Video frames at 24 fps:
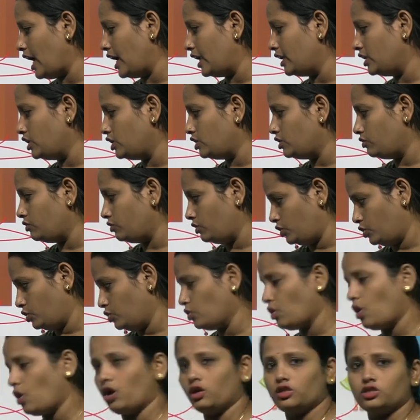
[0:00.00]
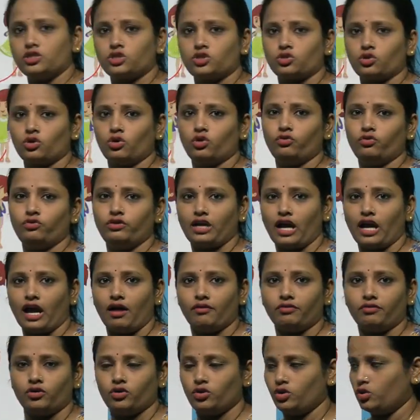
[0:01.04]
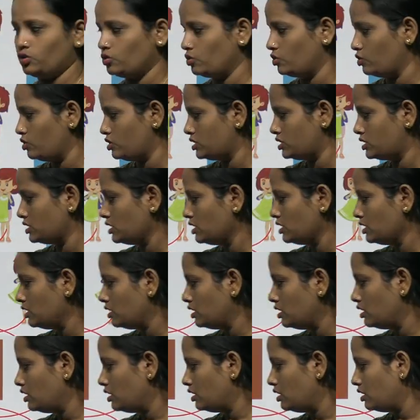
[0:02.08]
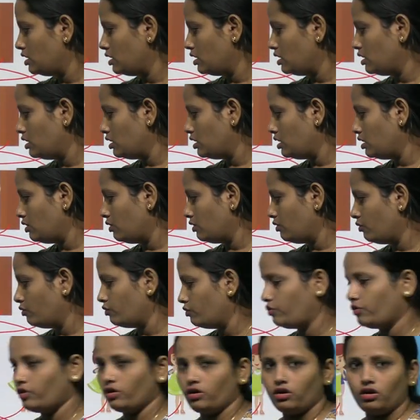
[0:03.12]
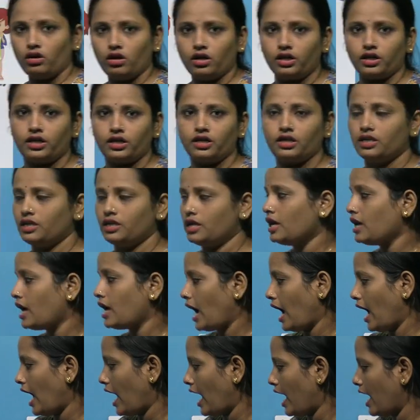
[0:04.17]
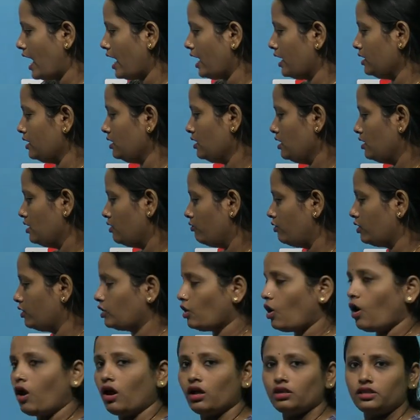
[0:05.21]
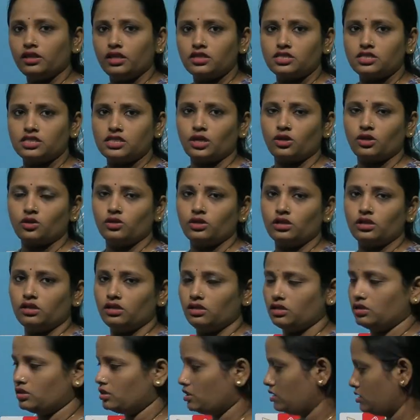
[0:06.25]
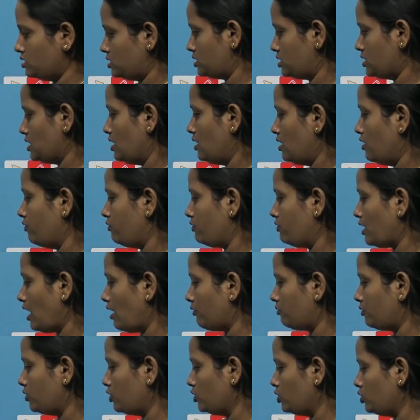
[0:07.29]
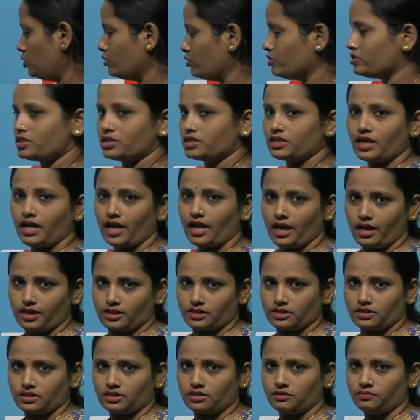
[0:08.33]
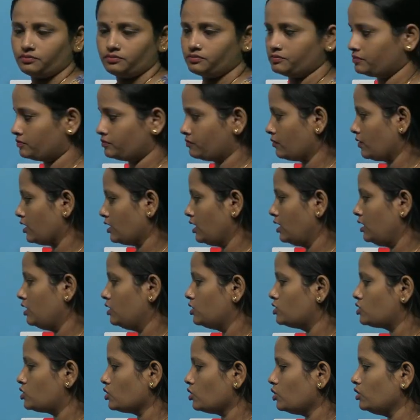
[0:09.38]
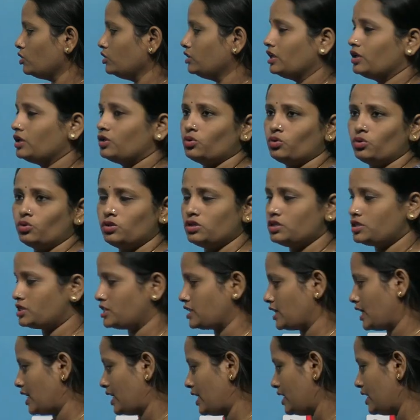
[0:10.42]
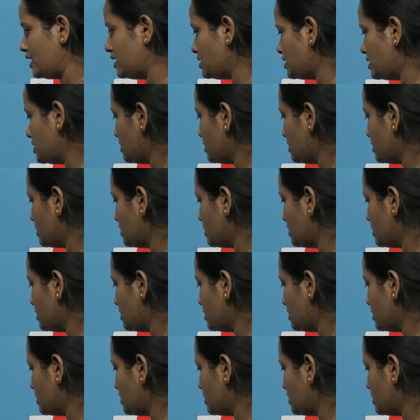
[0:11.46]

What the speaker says: and you also we have to use work, and with all the singulars we have to use S. So the rule says